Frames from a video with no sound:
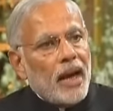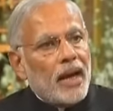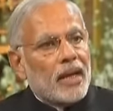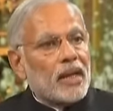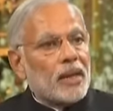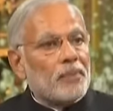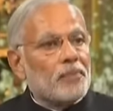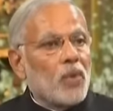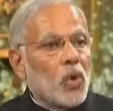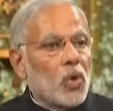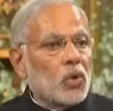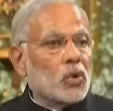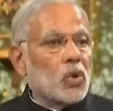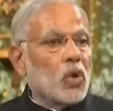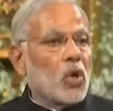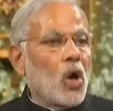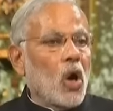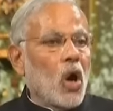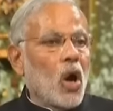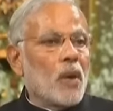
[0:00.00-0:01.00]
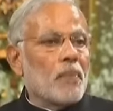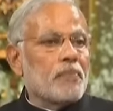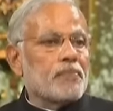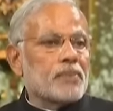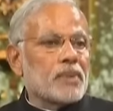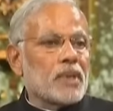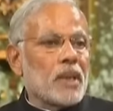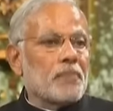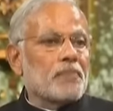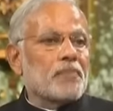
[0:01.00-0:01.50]
And the motto of
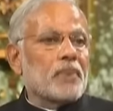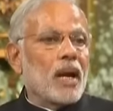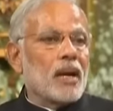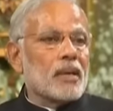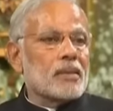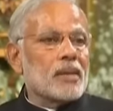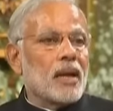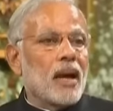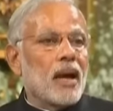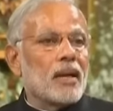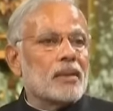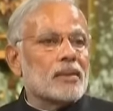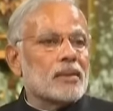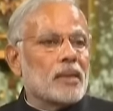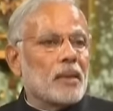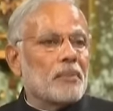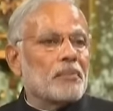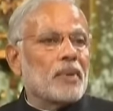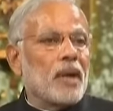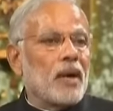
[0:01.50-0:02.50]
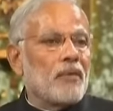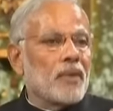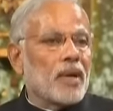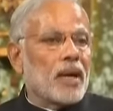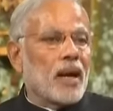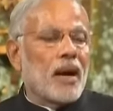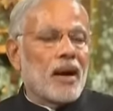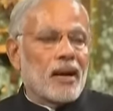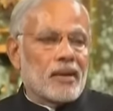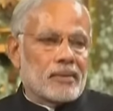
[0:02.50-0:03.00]
Sabka Saath, Sabka
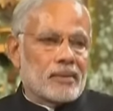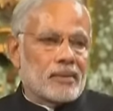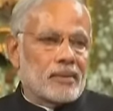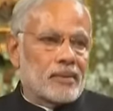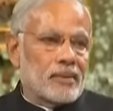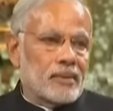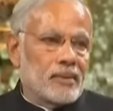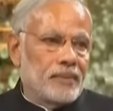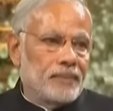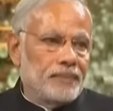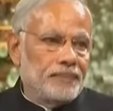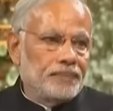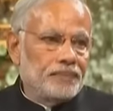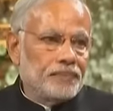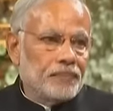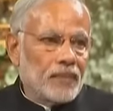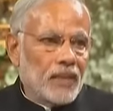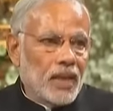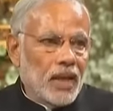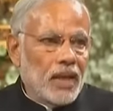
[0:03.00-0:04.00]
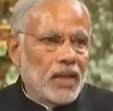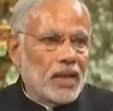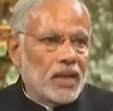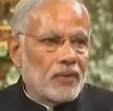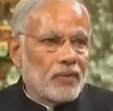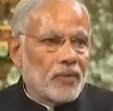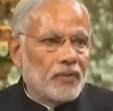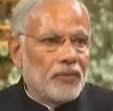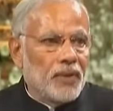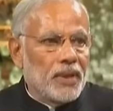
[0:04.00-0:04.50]
Vikas is
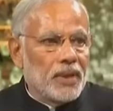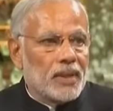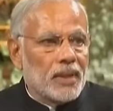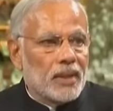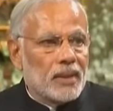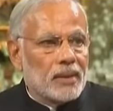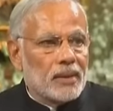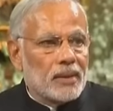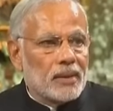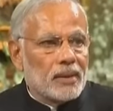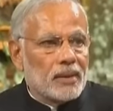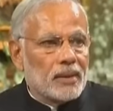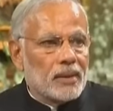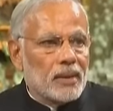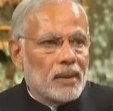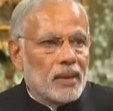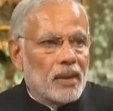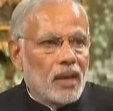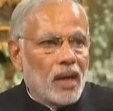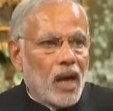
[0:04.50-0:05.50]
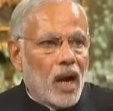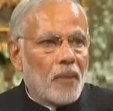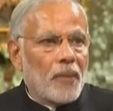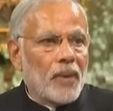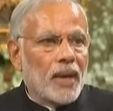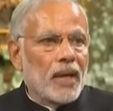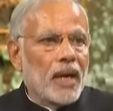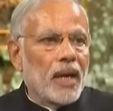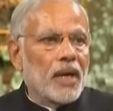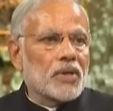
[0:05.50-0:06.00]
our vision of
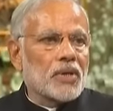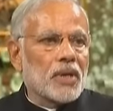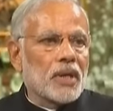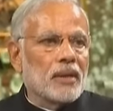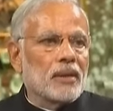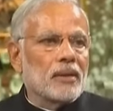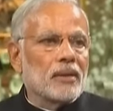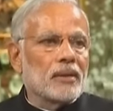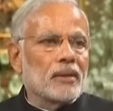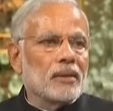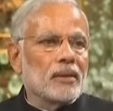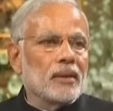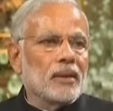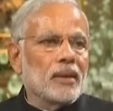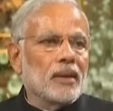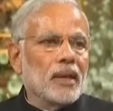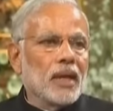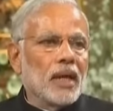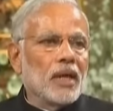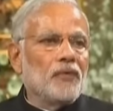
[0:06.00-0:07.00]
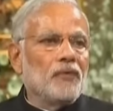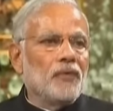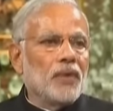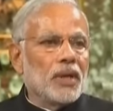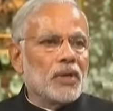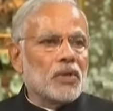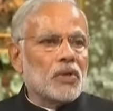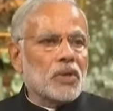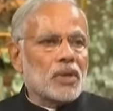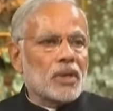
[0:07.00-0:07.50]
a nation in
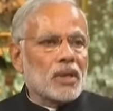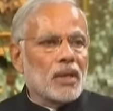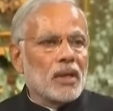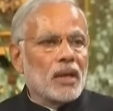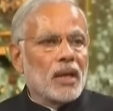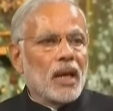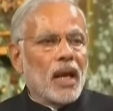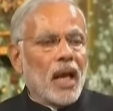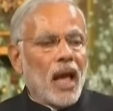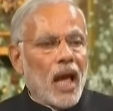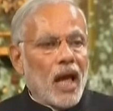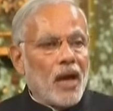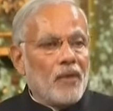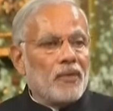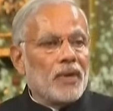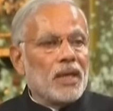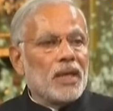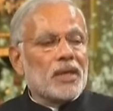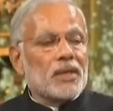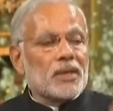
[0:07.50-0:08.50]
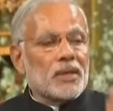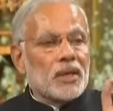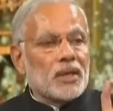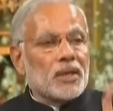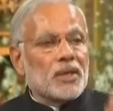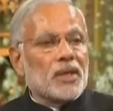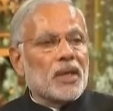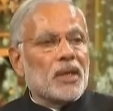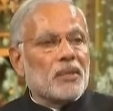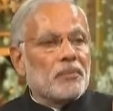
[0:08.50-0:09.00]
which every
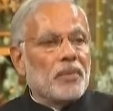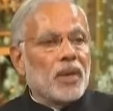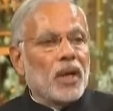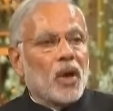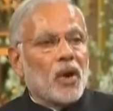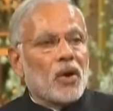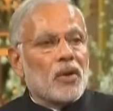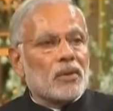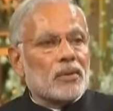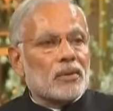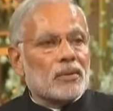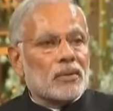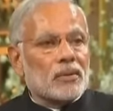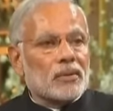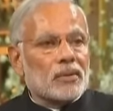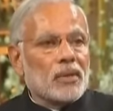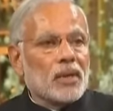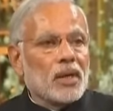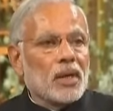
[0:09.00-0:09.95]
citizen belongs,